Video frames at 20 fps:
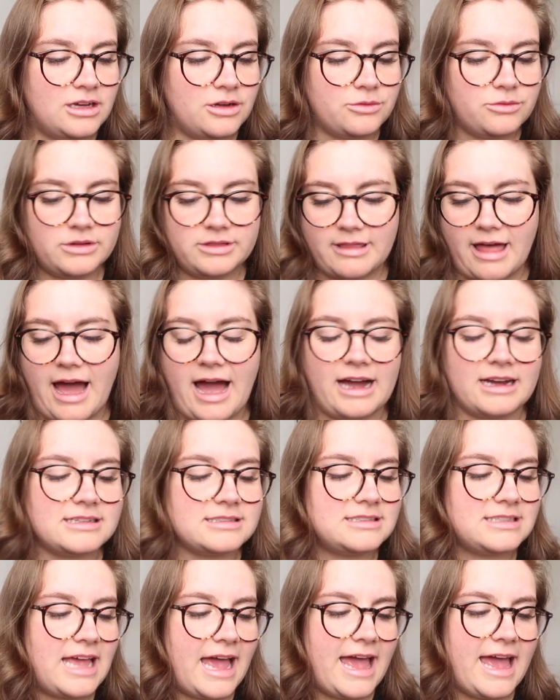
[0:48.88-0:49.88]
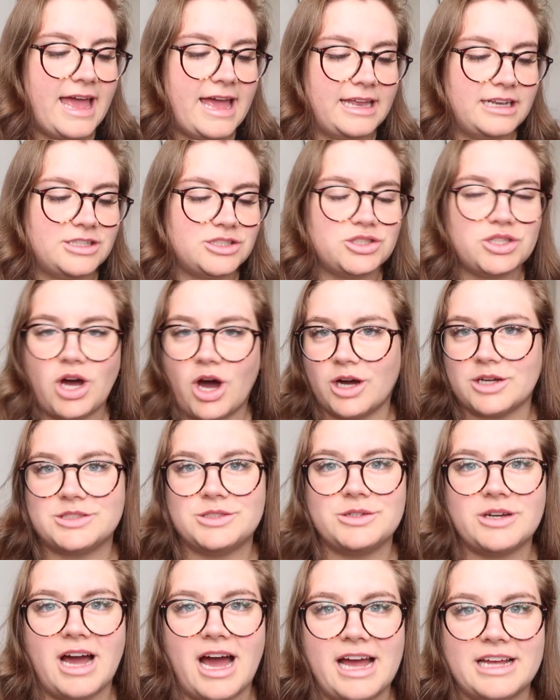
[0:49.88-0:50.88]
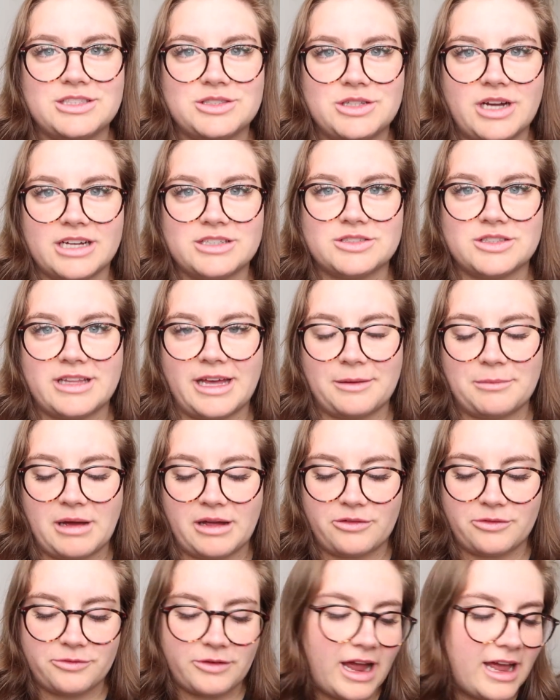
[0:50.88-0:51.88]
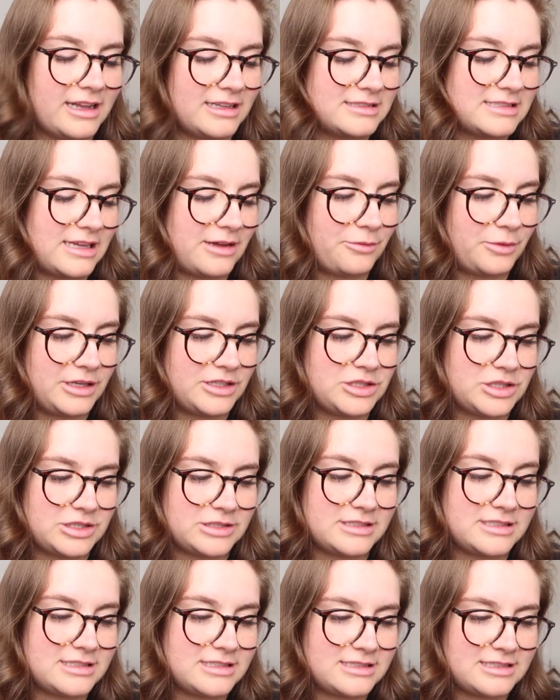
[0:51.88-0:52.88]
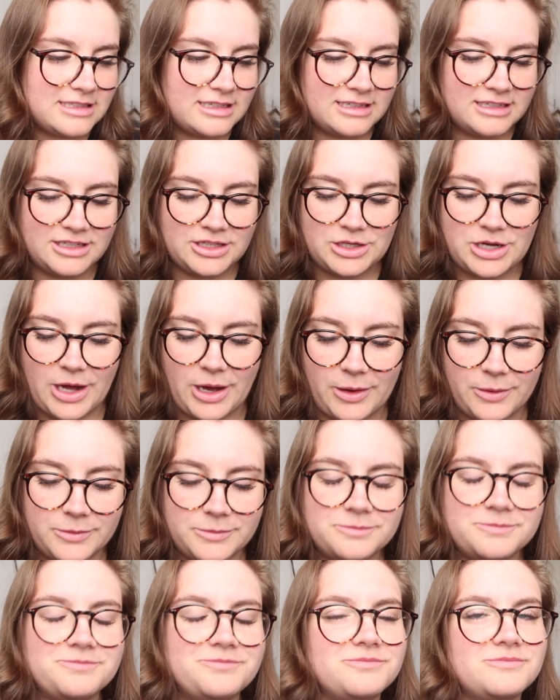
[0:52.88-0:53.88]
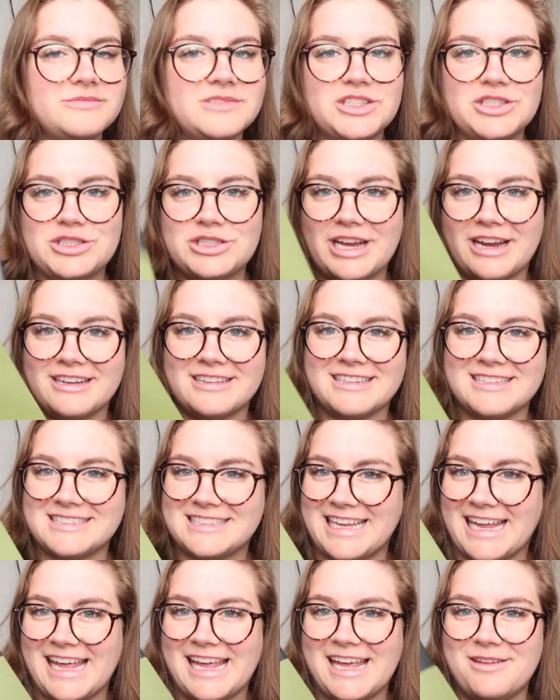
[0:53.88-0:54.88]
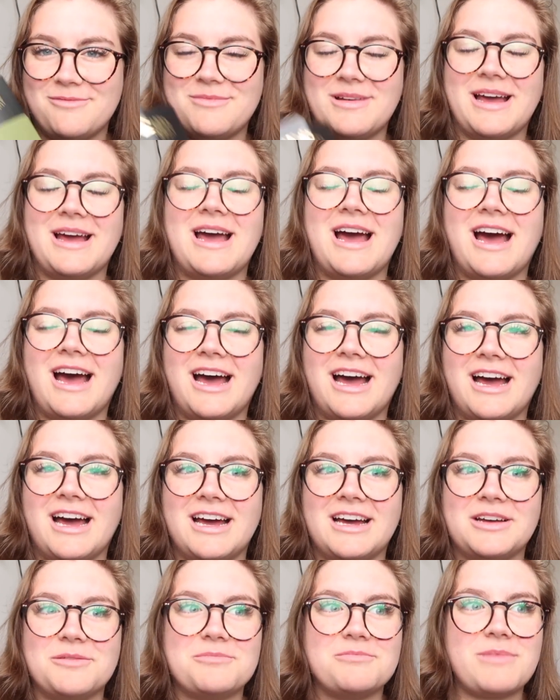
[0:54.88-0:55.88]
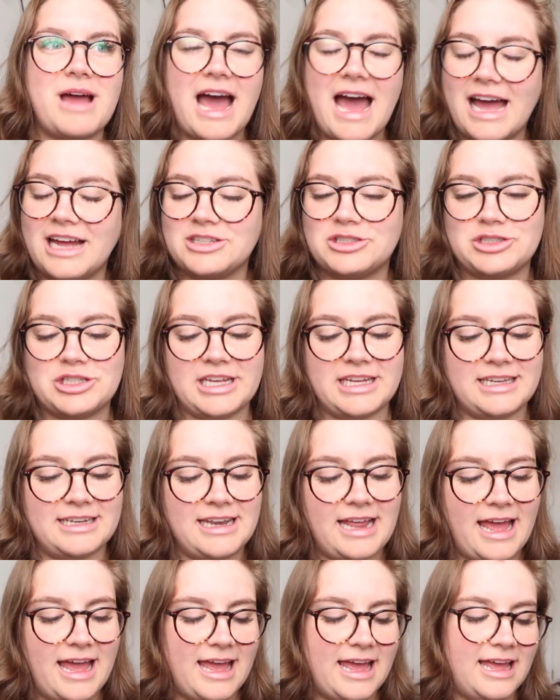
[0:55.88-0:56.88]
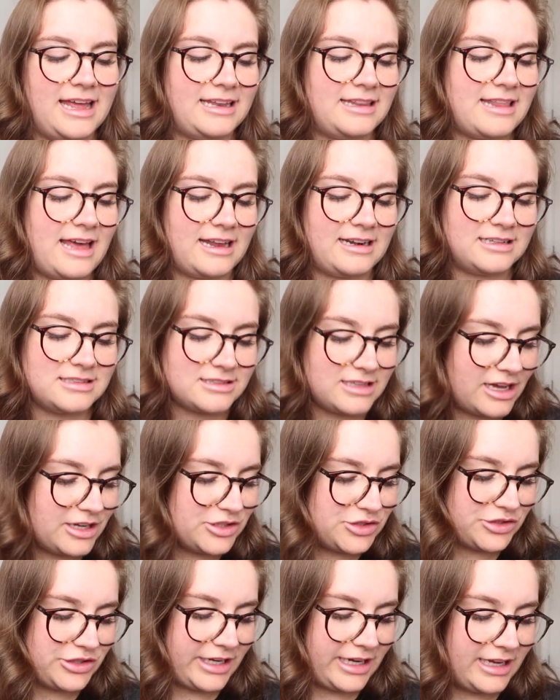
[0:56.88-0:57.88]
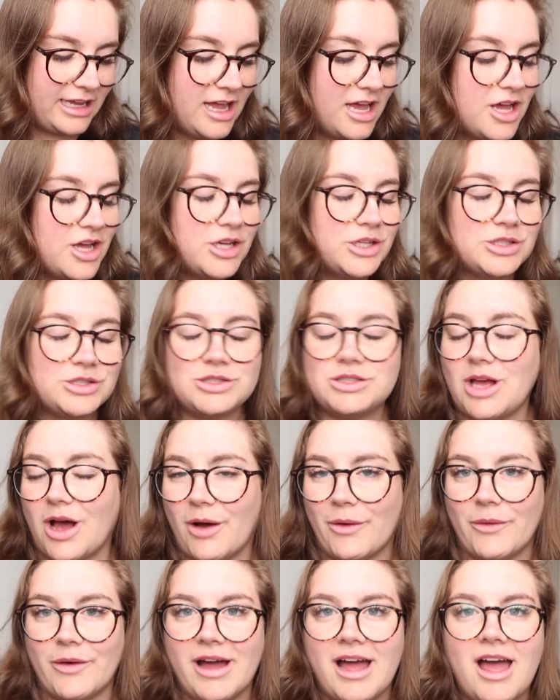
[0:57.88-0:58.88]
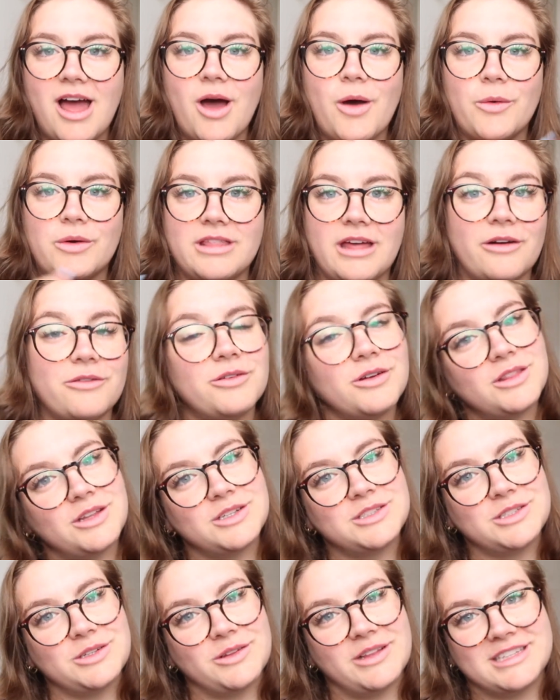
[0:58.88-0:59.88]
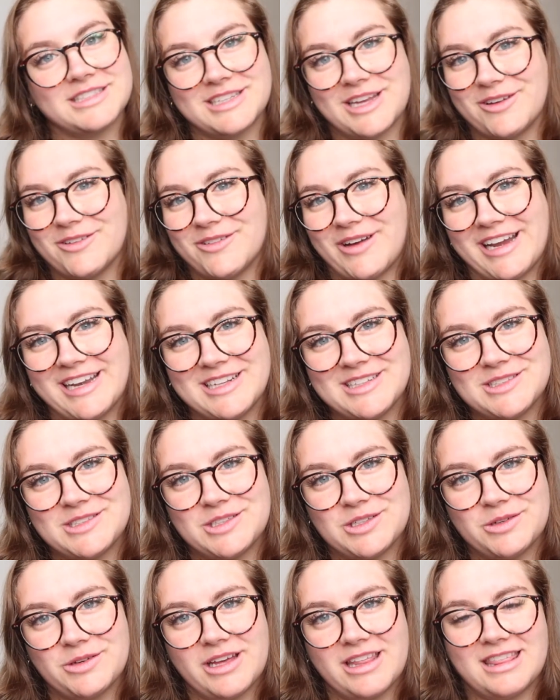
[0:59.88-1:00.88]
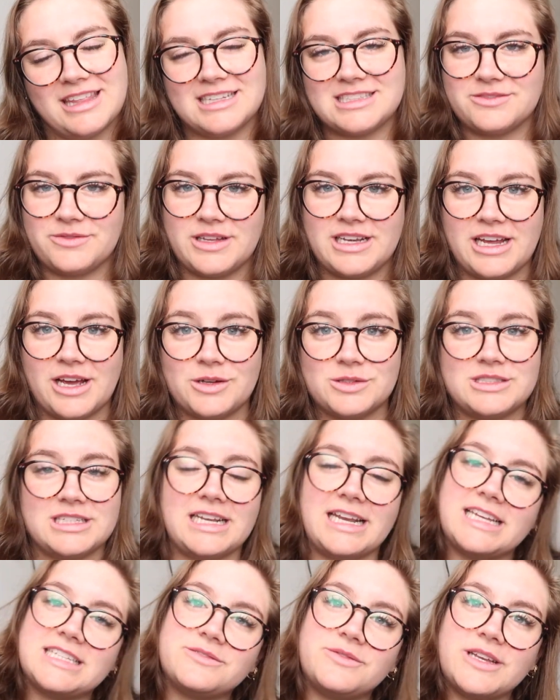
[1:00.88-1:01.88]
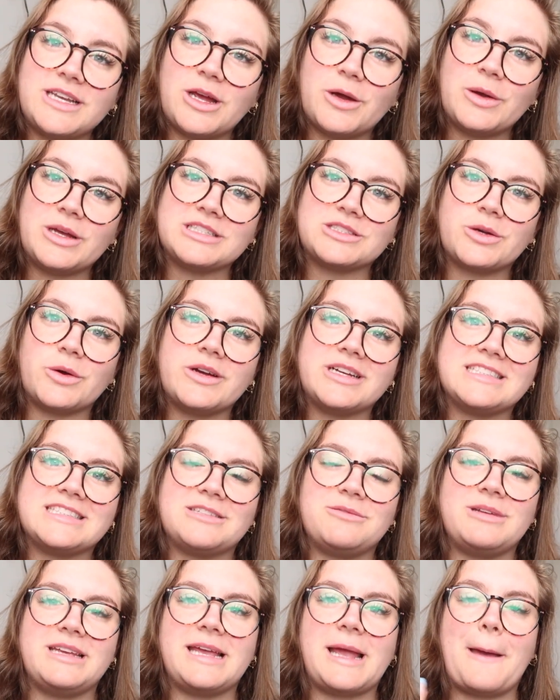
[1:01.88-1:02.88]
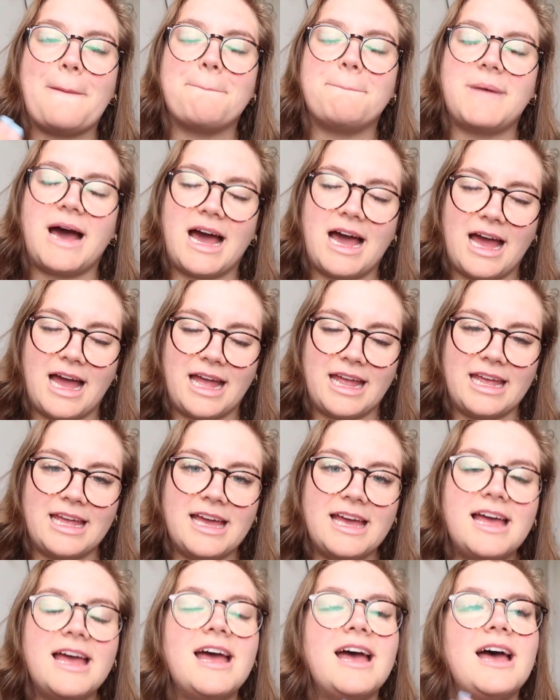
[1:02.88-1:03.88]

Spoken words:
relax and talk to you guys. You guys are like my friends, and we just, you know, share the same passion, and that is luxury. So without further ado, let's get right into this video. Today's video is going to be my